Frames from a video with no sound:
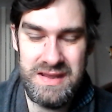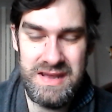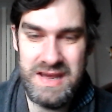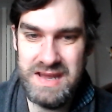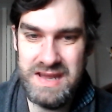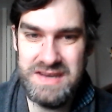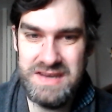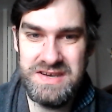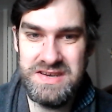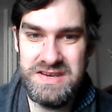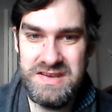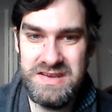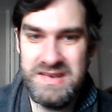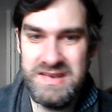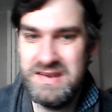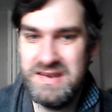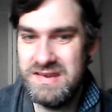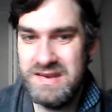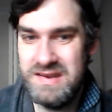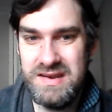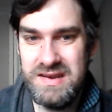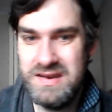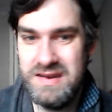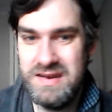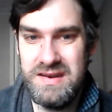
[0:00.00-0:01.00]
And she
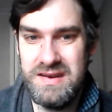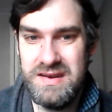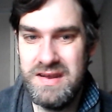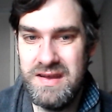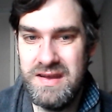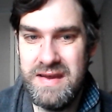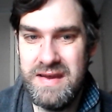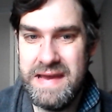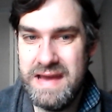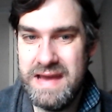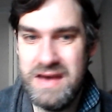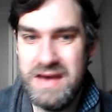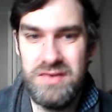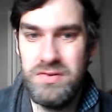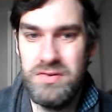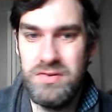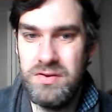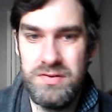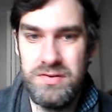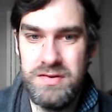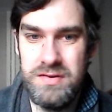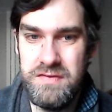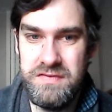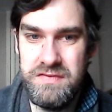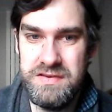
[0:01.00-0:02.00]
says, I don't know, how
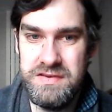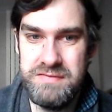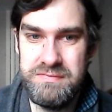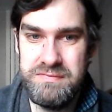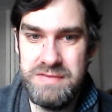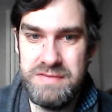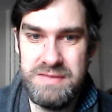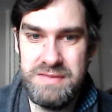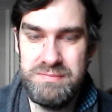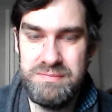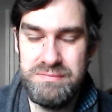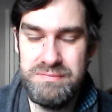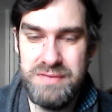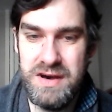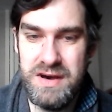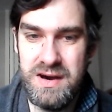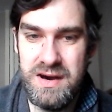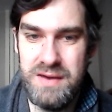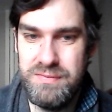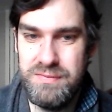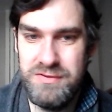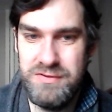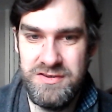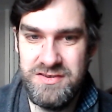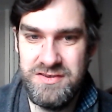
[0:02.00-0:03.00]
long have you been
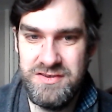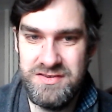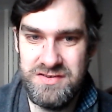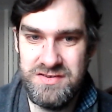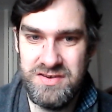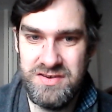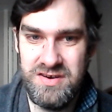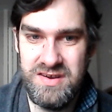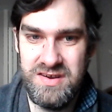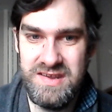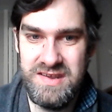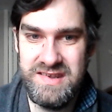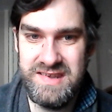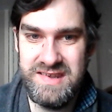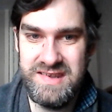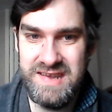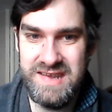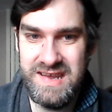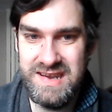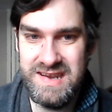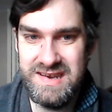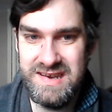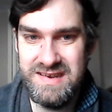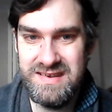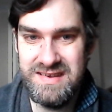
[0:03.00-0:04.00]
Barbra
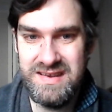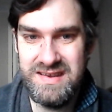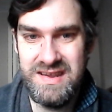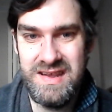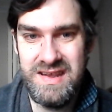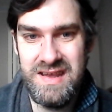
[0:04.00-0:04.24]
Streisand?